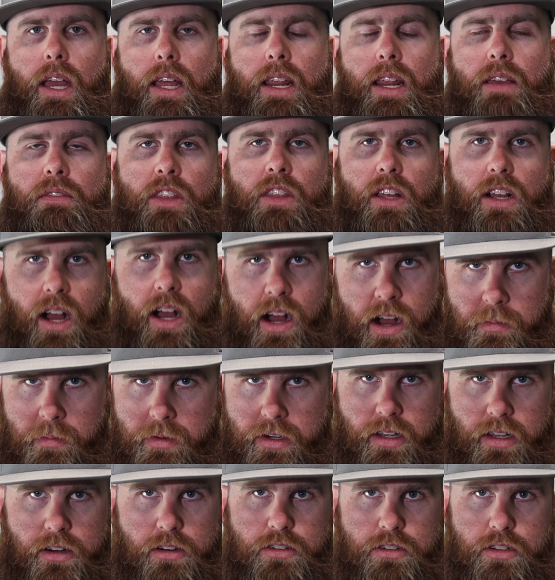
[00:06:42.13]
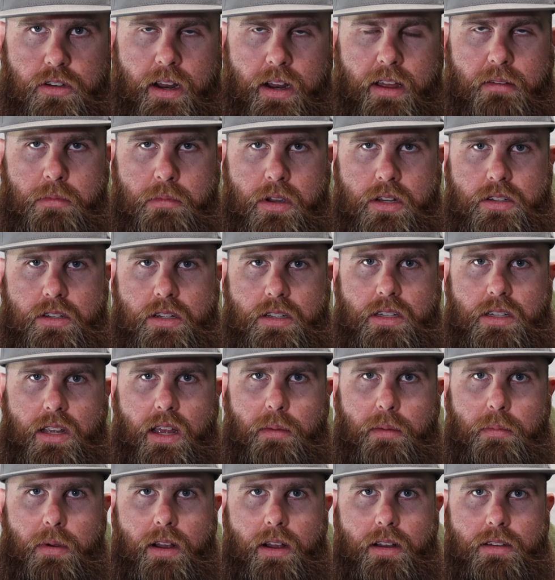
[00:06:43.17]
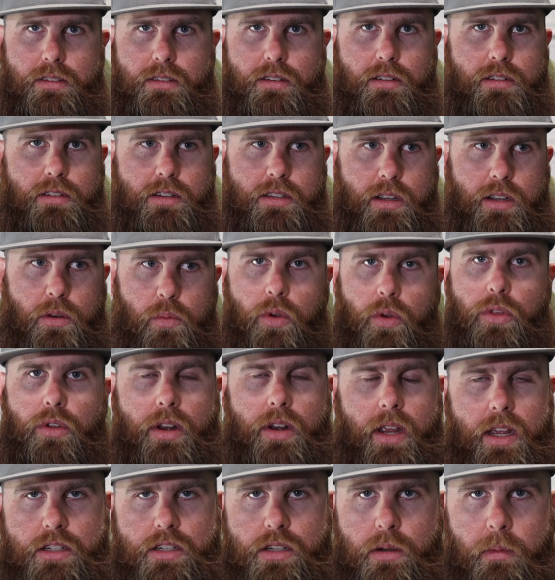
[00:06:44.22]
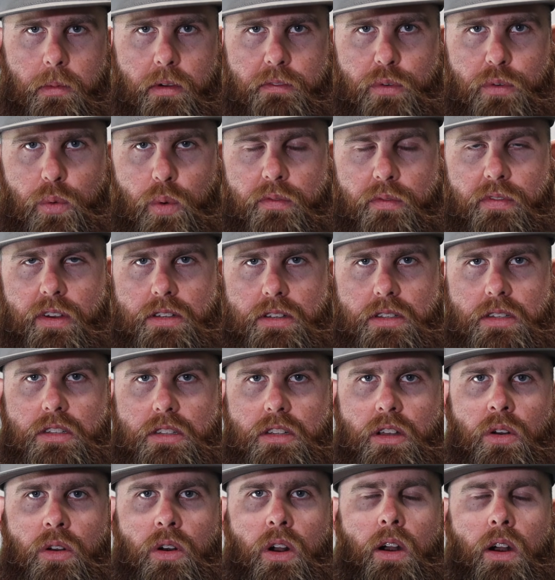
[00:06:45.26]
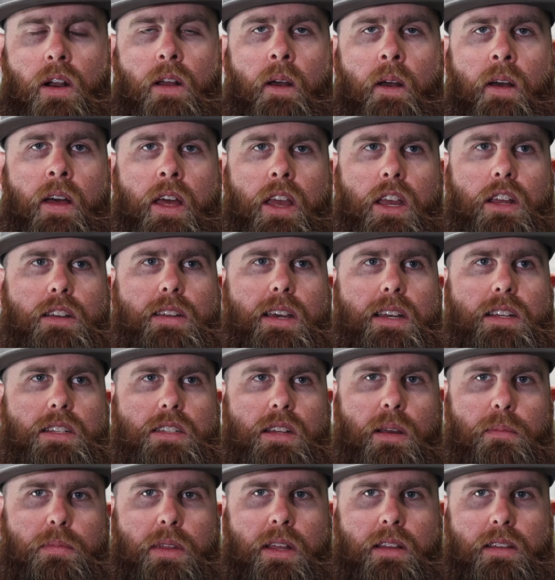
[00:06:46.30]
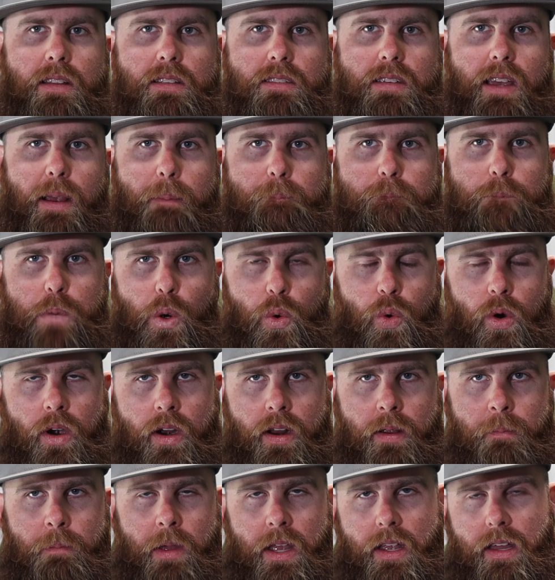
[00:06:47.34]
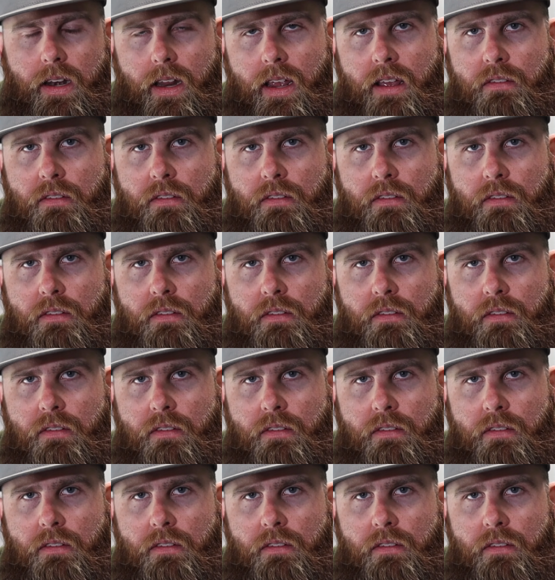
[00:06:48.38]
and even the commentators don't have much to say because they're just like, well, they're catching them on forward-facing sonar. You take something that's like boring, make it